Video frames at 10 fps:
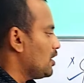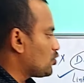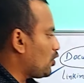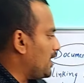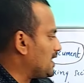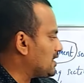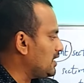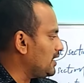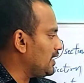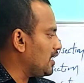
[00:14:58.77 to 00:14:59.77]
So
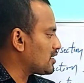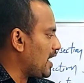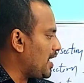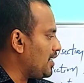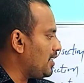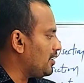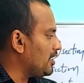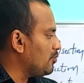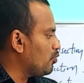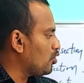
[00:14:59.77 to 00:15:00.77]
stda, standard
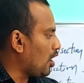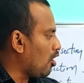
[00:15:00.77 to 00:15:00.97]
input